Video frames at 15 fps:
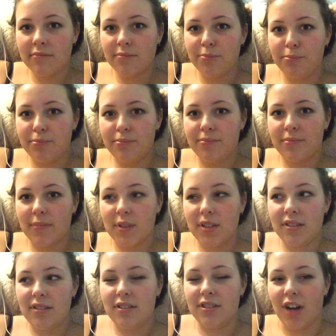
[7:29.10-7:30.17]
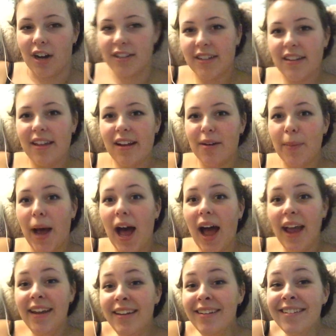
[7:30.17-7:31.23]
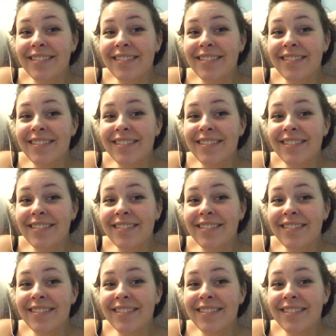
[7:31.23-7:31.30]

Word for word: Flag. Talk to you later. Bye.